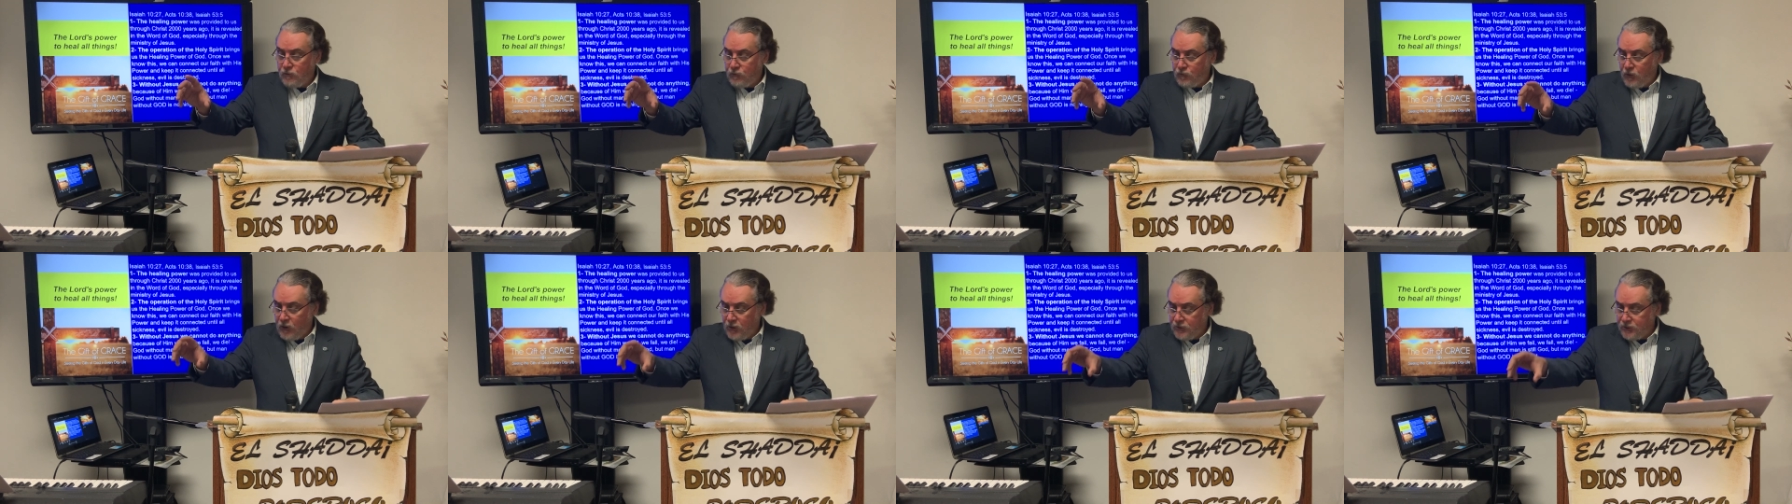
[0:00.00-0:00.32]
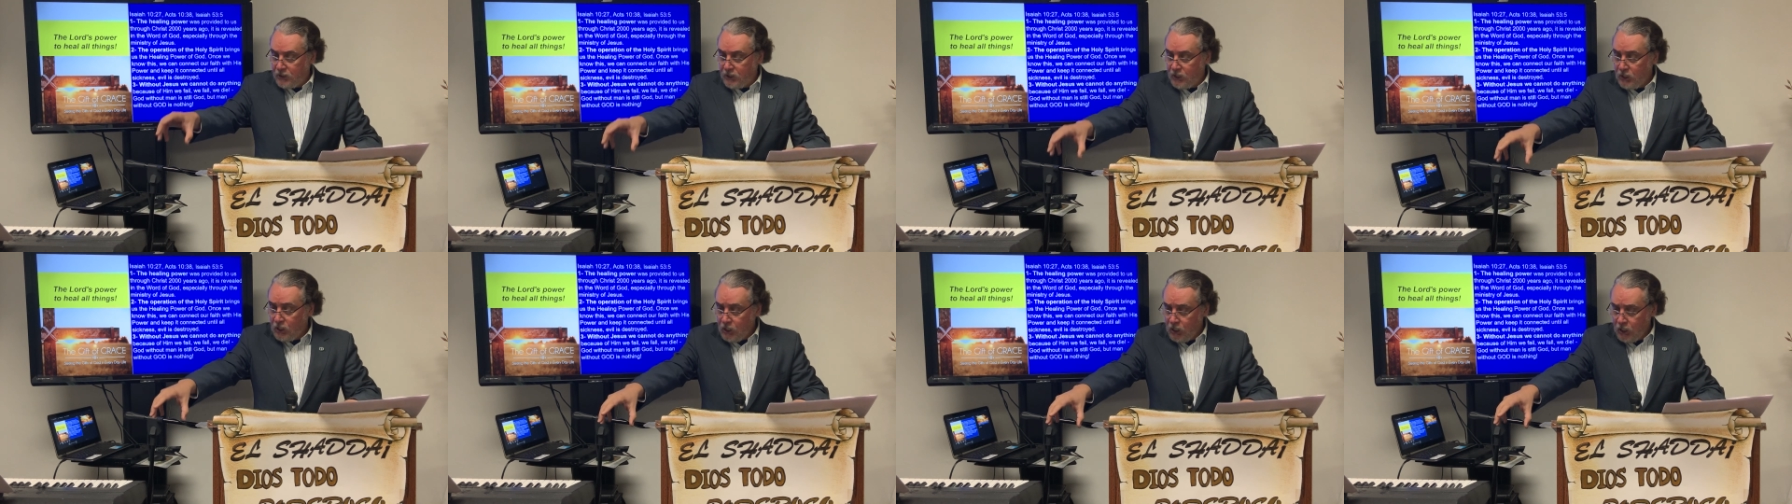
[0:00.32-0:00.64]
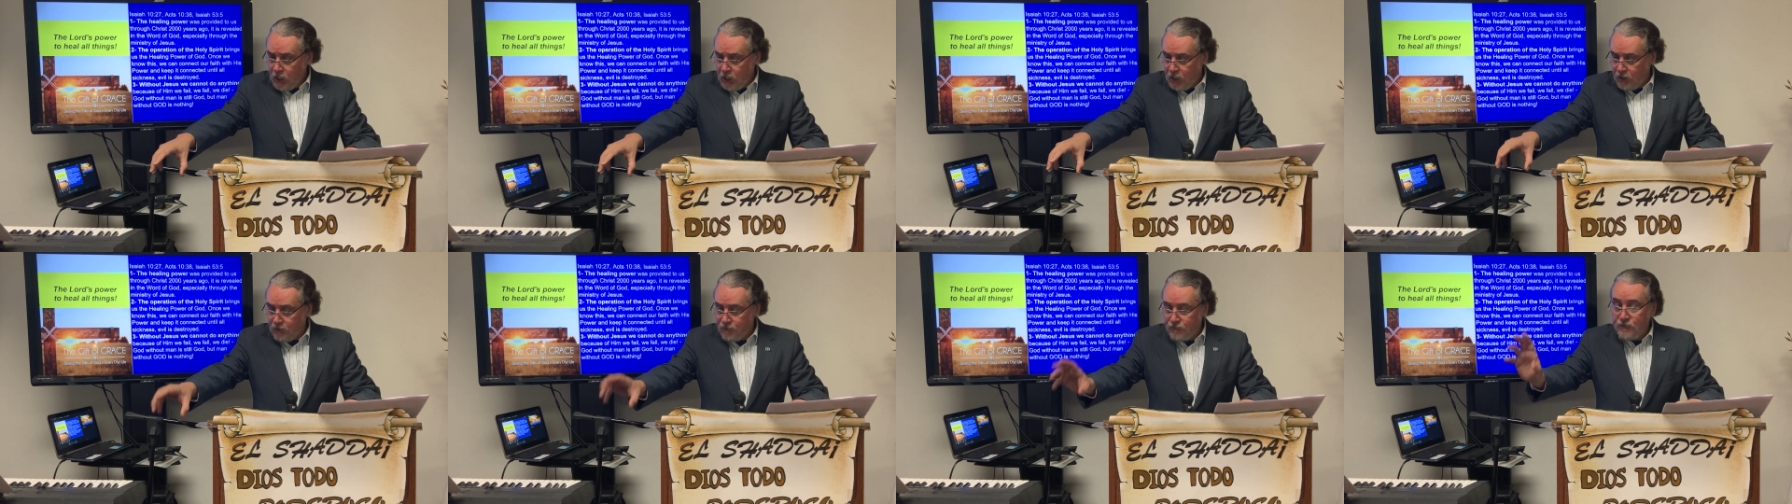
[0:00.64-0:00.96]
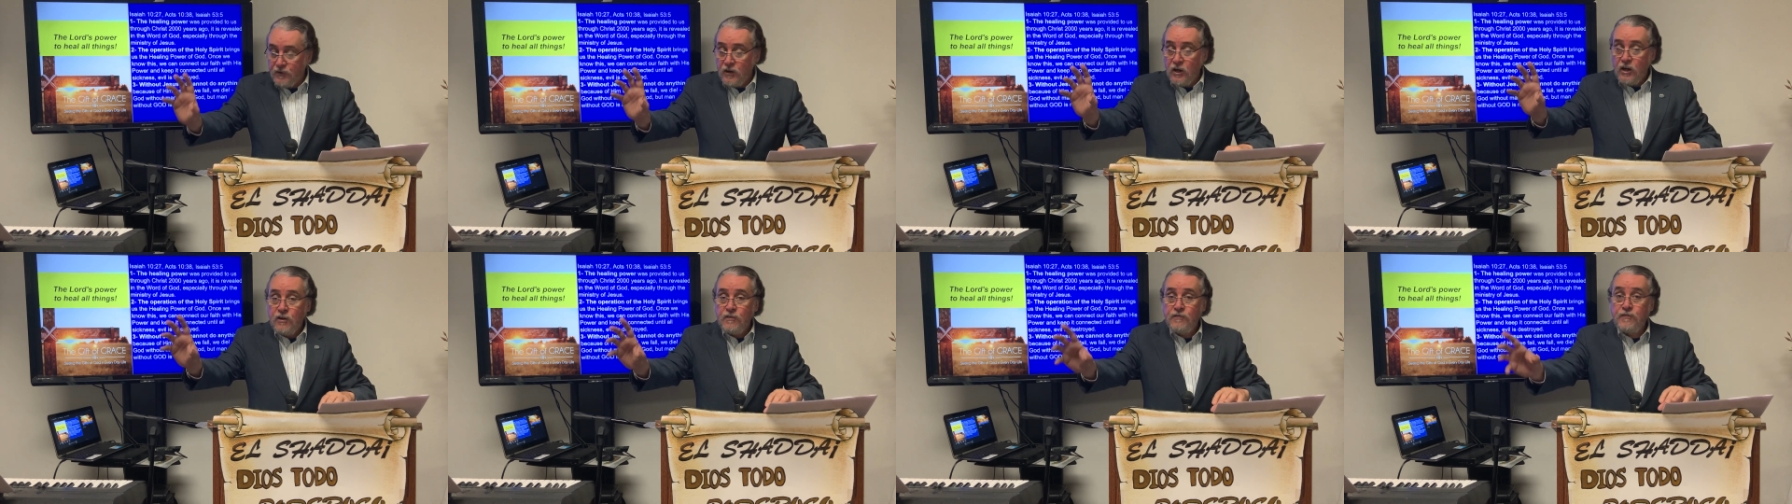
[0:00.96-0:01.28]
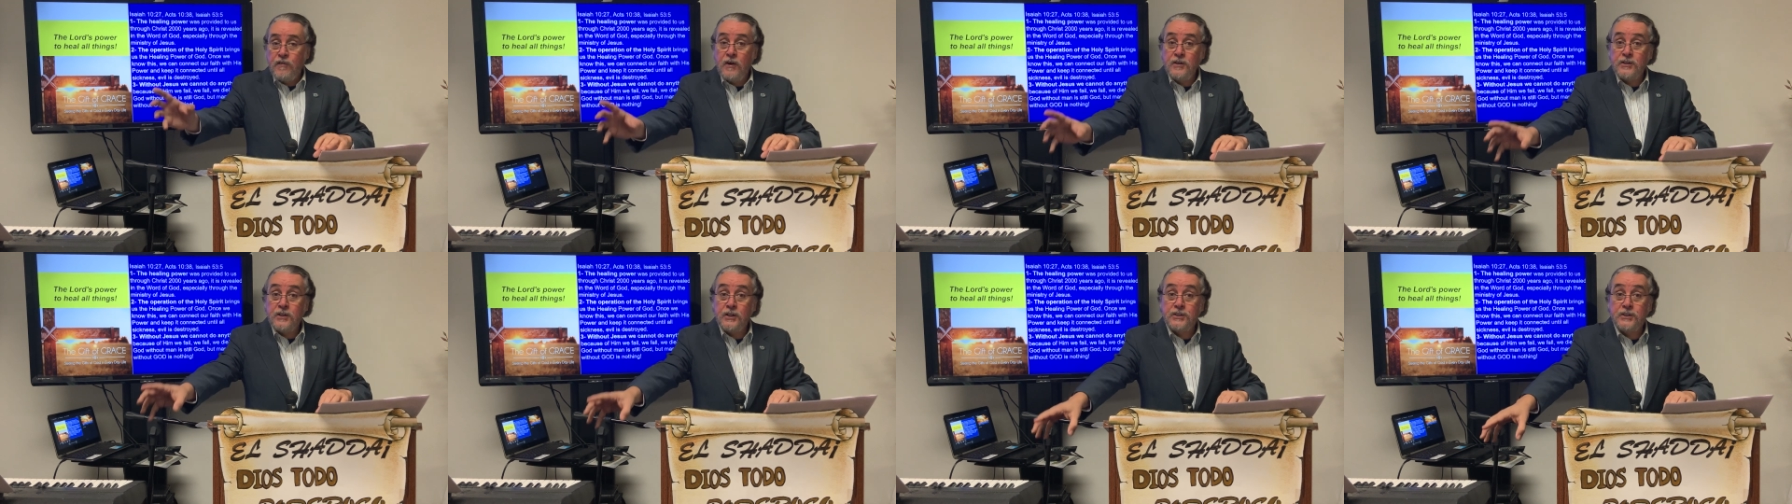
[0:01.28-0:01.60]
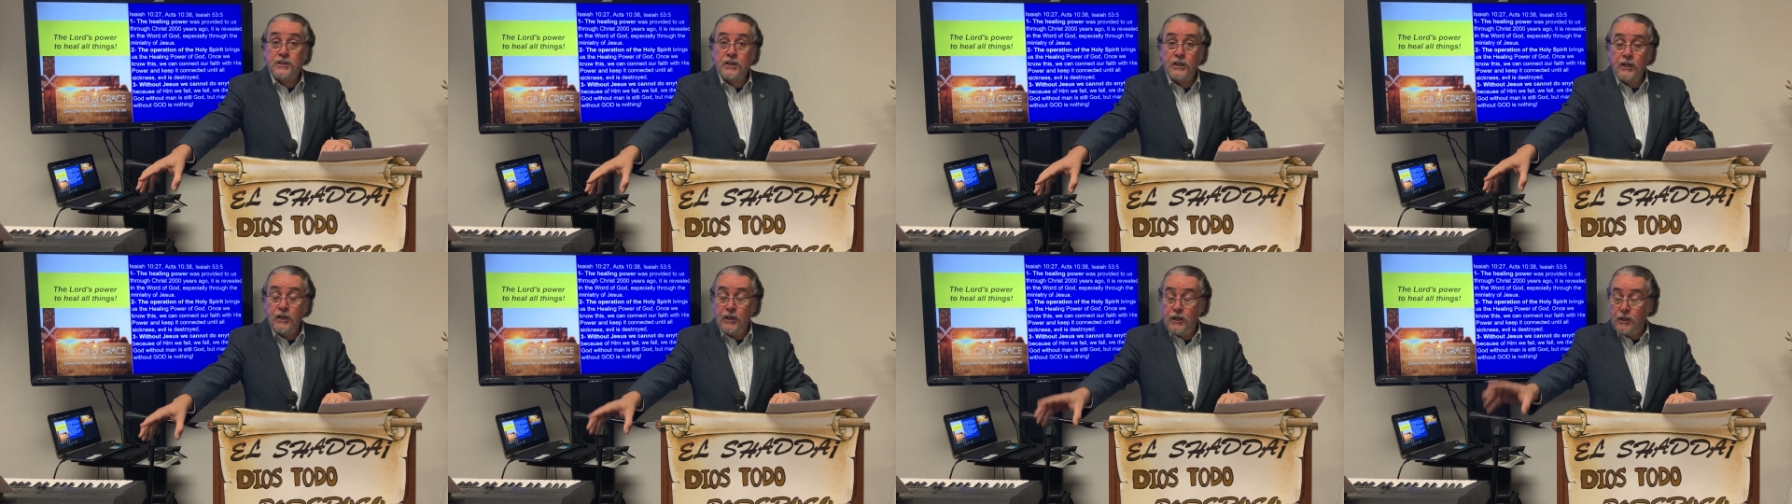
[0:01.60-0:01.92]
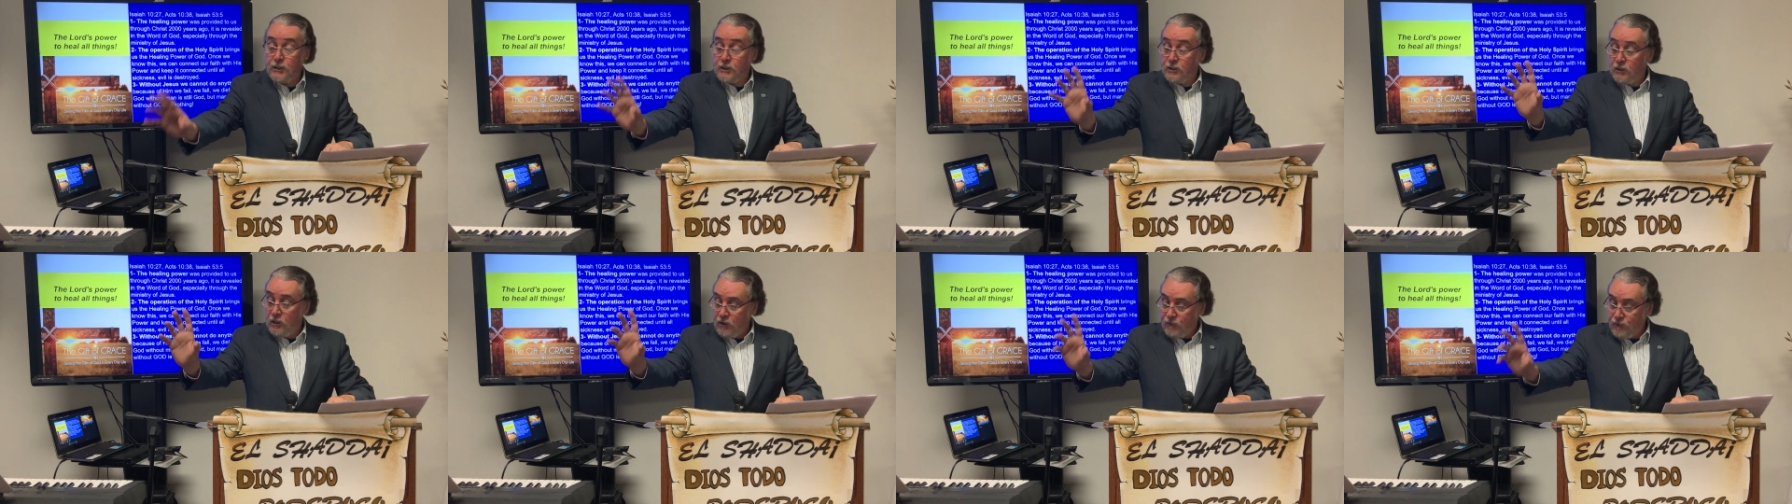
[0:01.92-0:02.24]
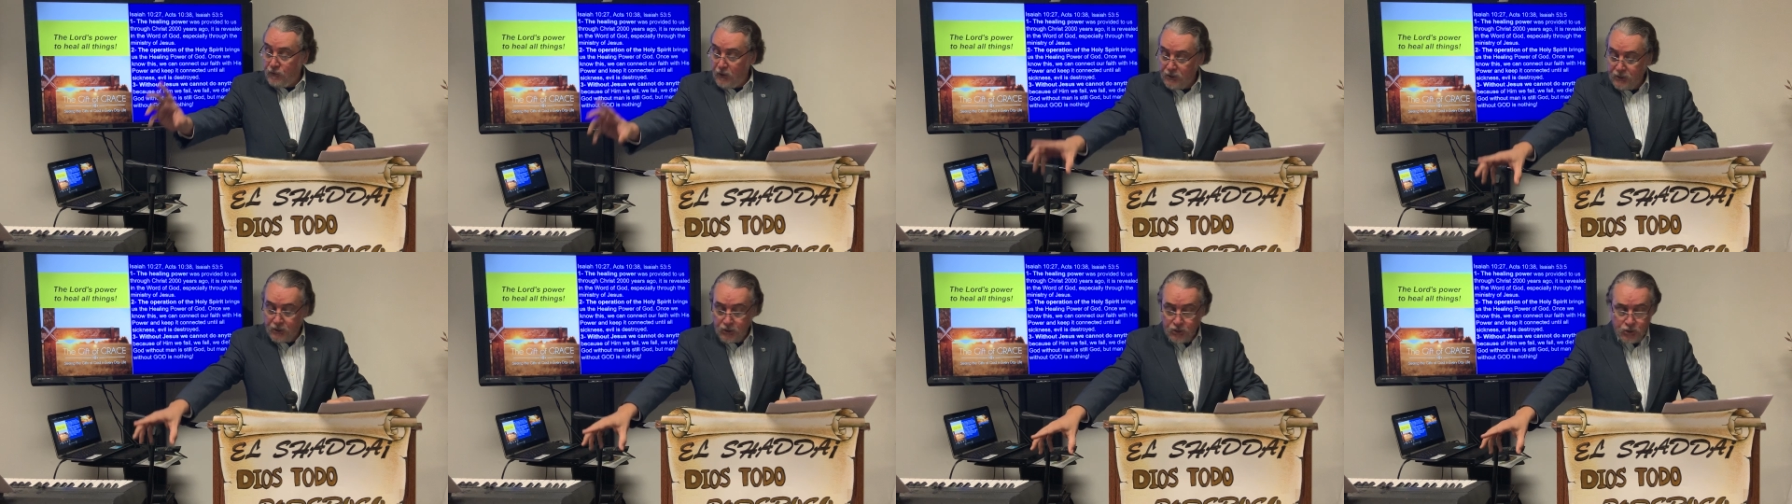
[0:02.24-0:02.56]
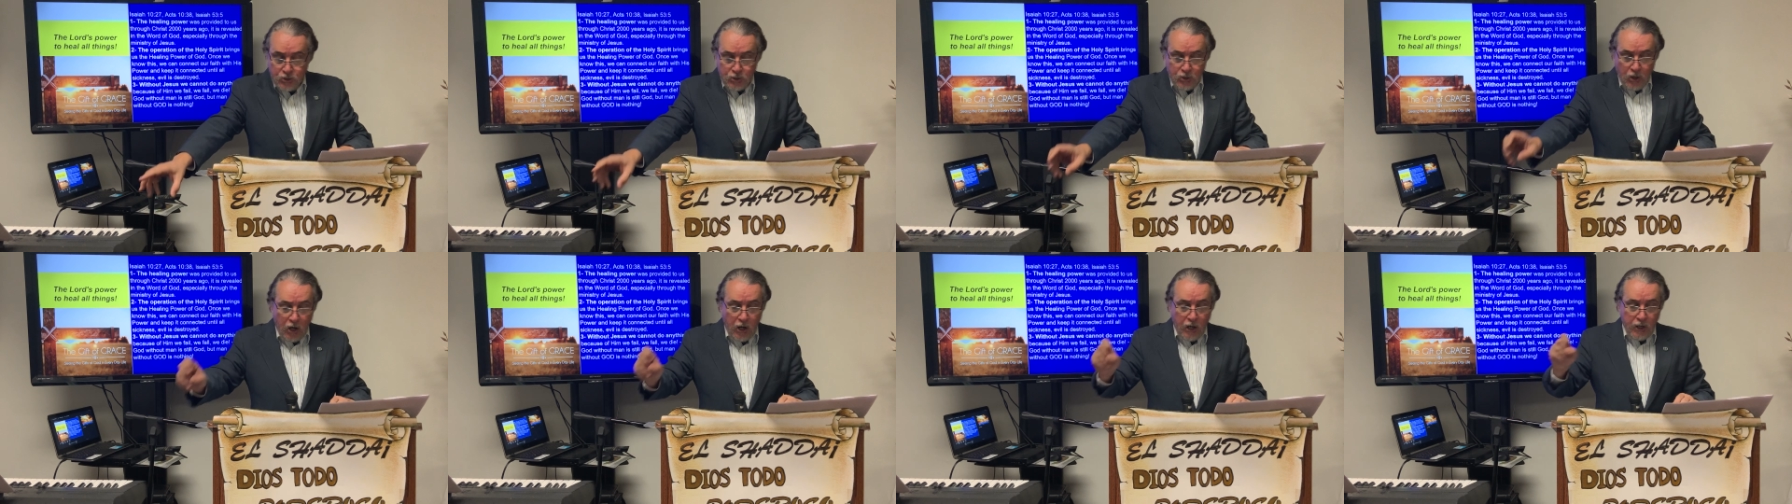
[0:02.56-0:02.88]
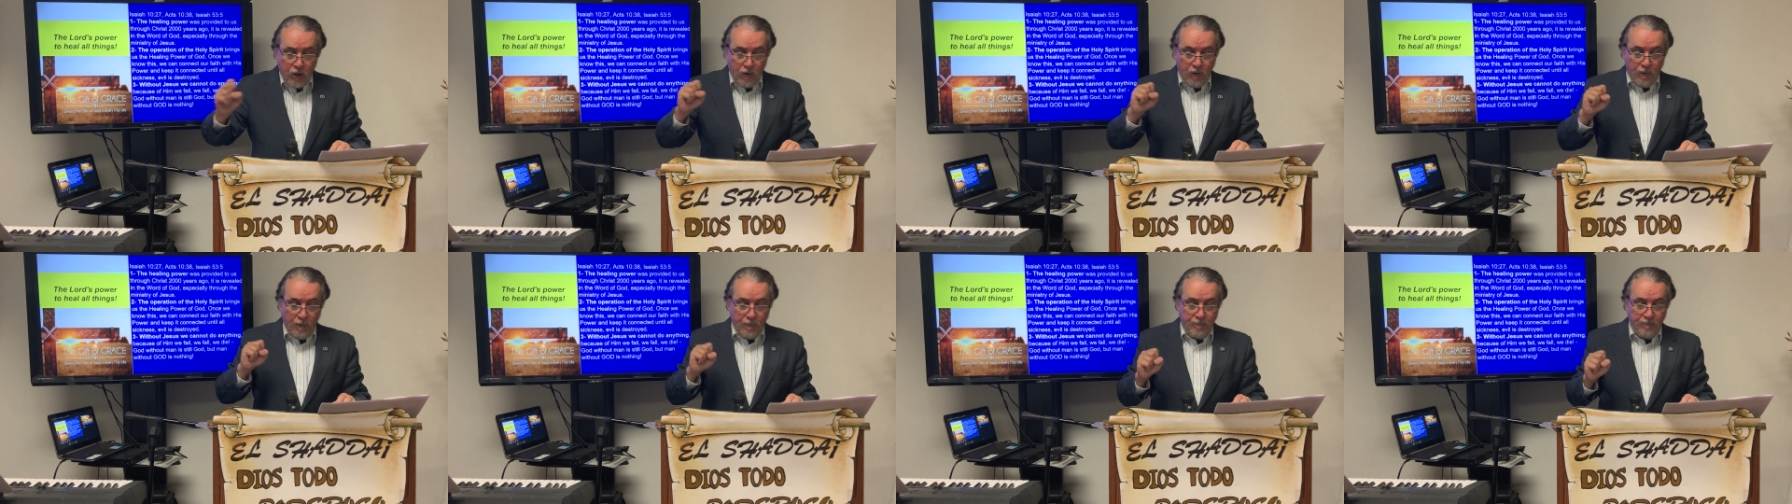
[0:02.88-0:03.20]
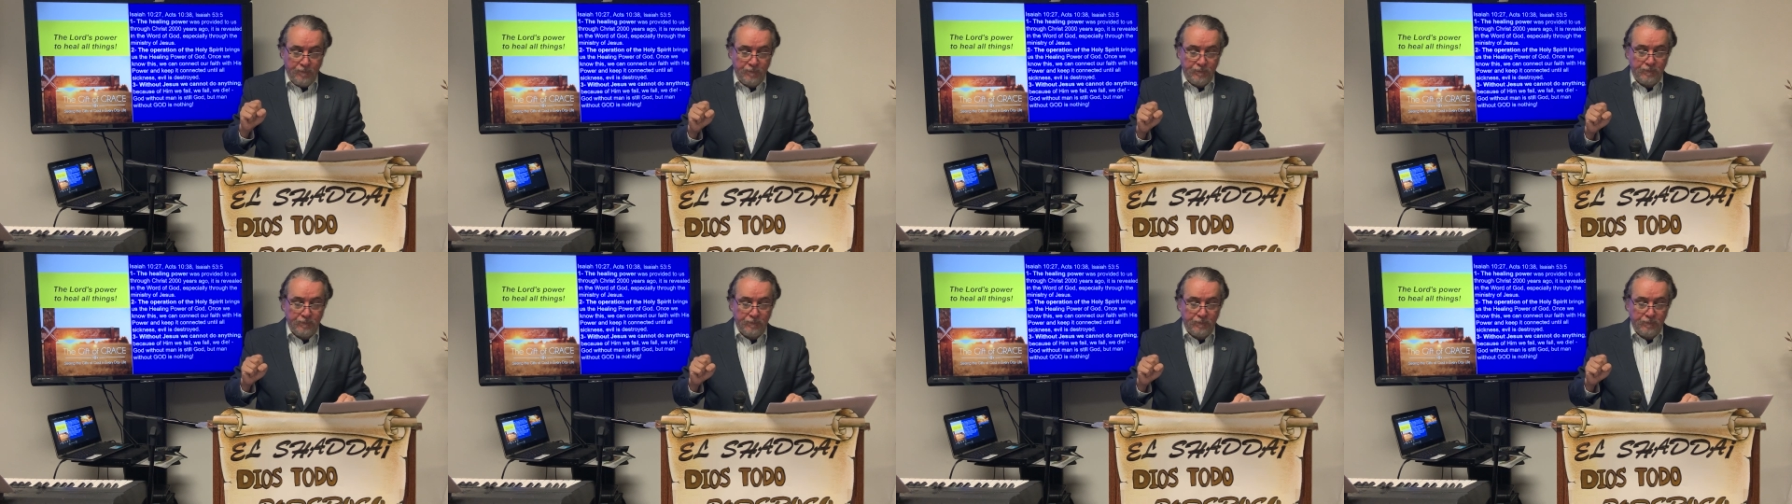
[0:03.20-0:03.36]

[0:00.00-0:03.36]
from the earth, from the dirt, from the soil,